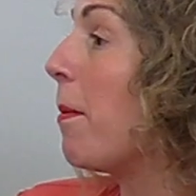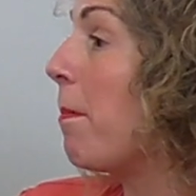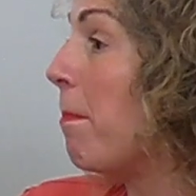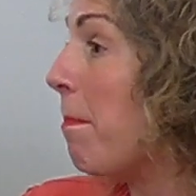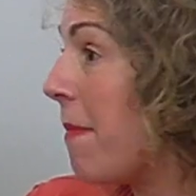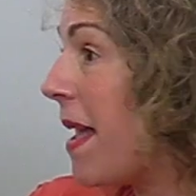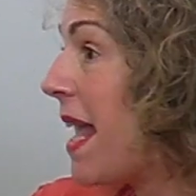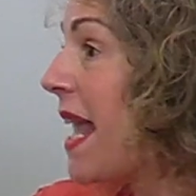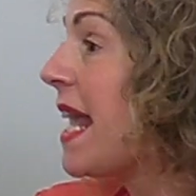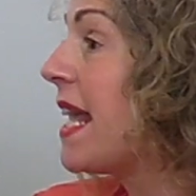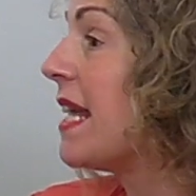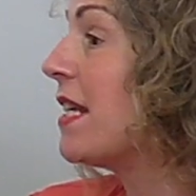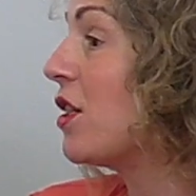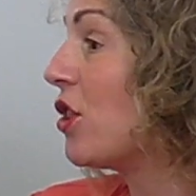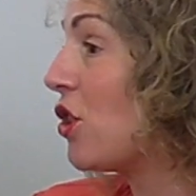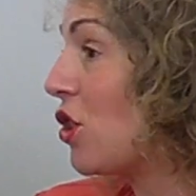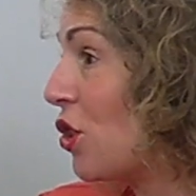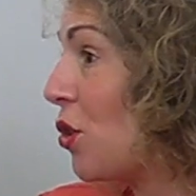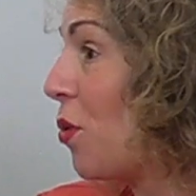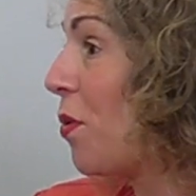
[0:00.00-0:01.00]
made
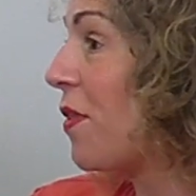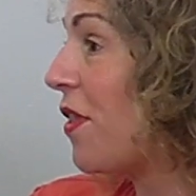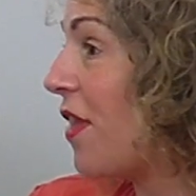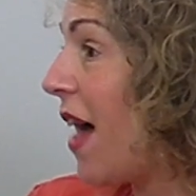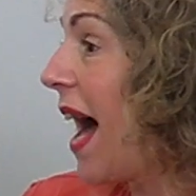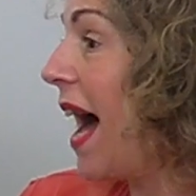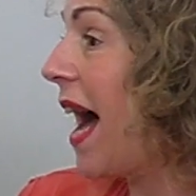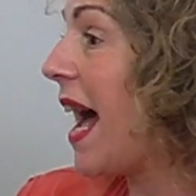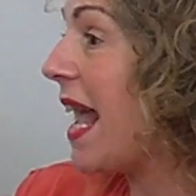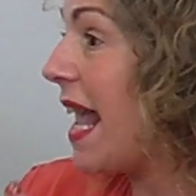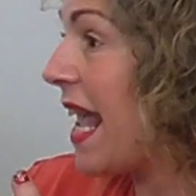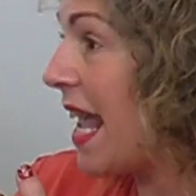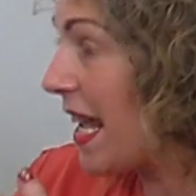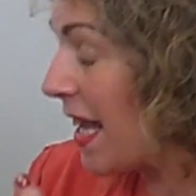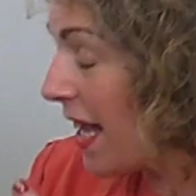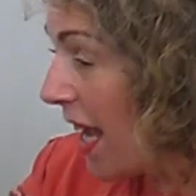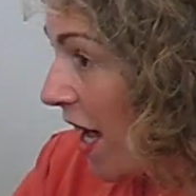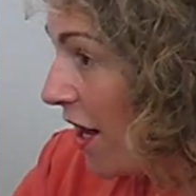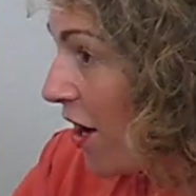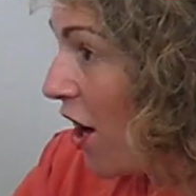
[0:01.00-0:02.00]
so that
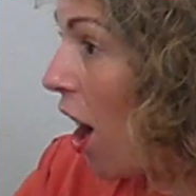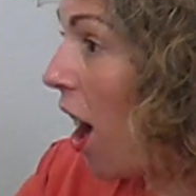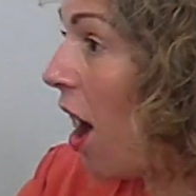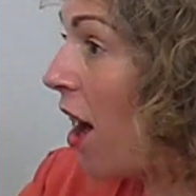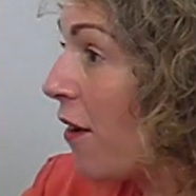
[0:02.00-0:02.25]
it can